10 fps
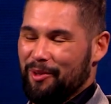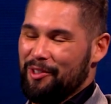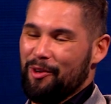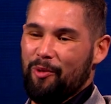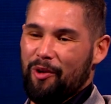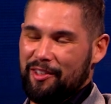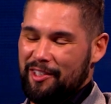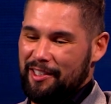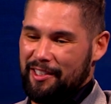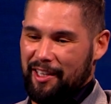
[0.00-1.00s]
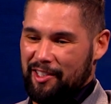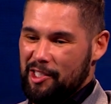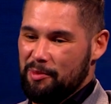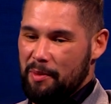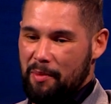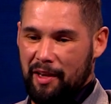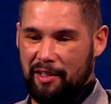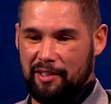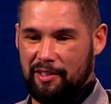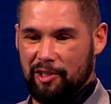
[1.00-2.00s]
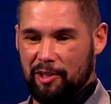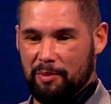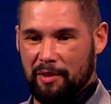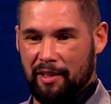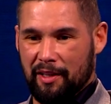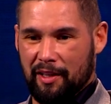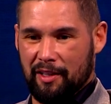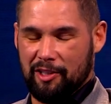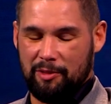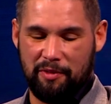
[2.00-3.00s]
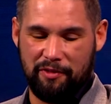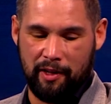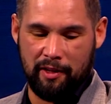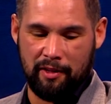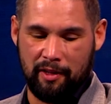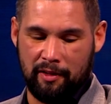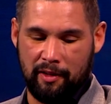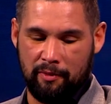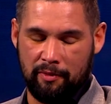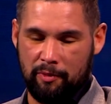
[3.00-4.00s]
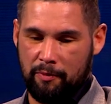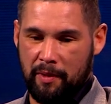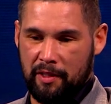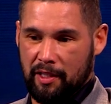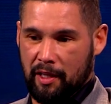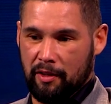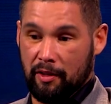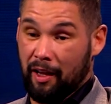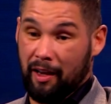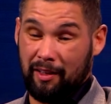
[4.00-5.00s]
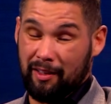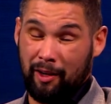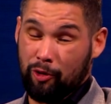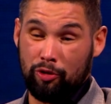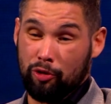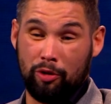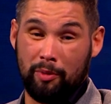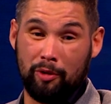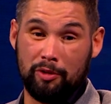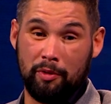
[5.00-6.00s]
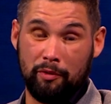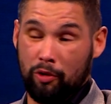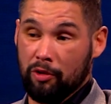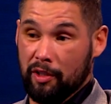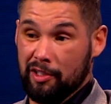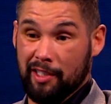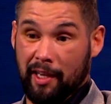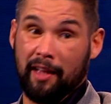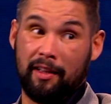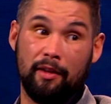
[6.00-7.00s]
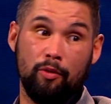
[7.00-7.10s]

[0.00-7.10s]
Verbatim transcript: but you know what? She's uh, she's my mate. She's me. Uh, she's my friend, and, and we've been together. I, I couldn't have done without her. We've done this together.